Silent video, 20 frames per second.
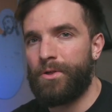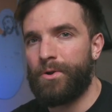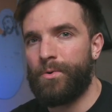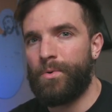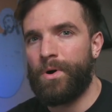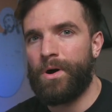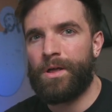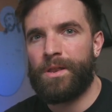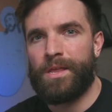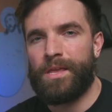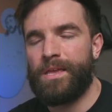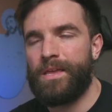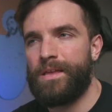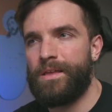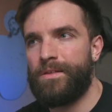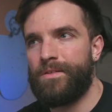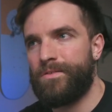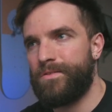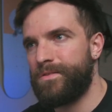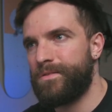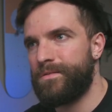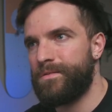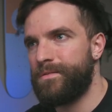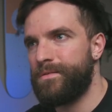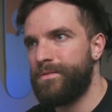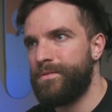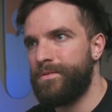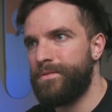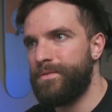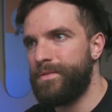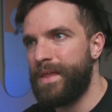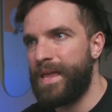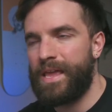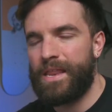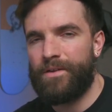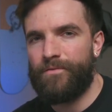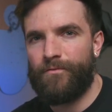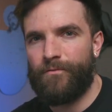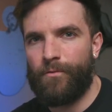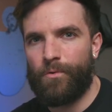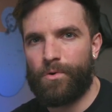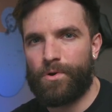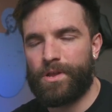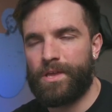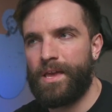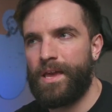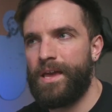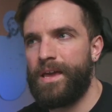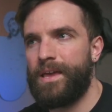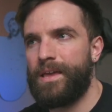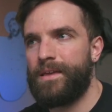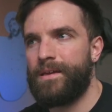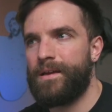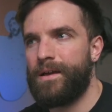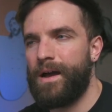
one is native 4K.